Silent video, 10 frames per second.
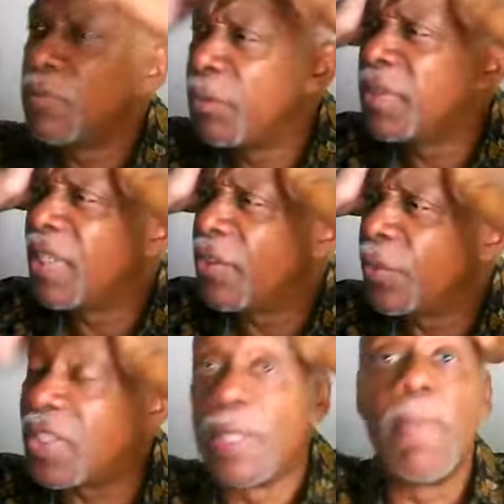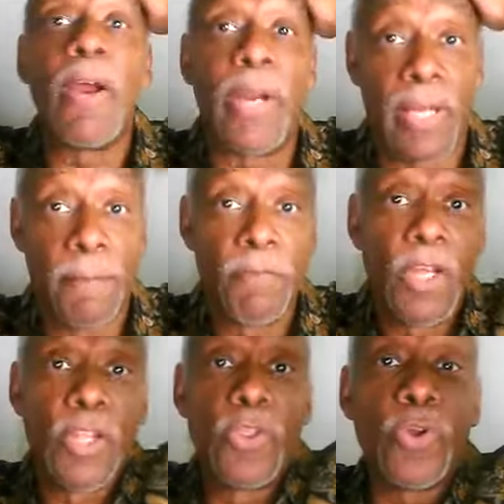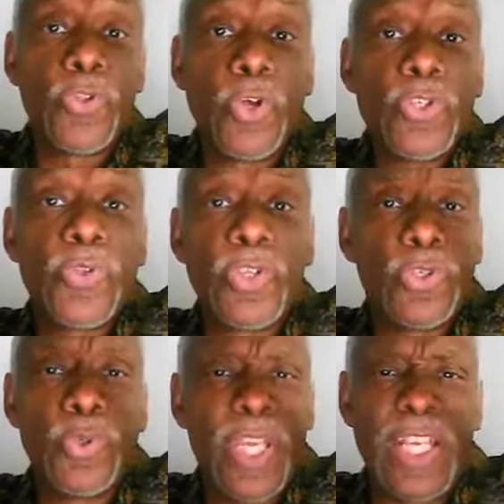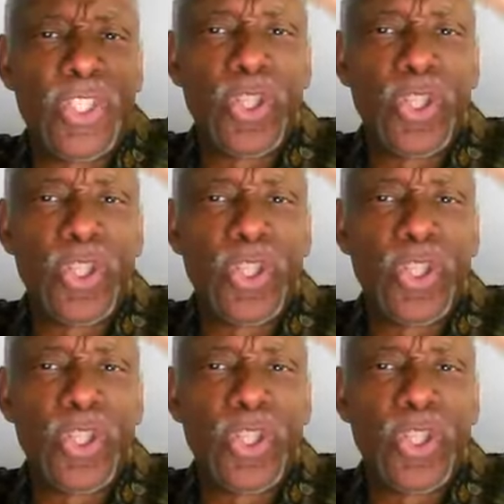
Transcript: what was the other one? Samaria. Those are the two kings.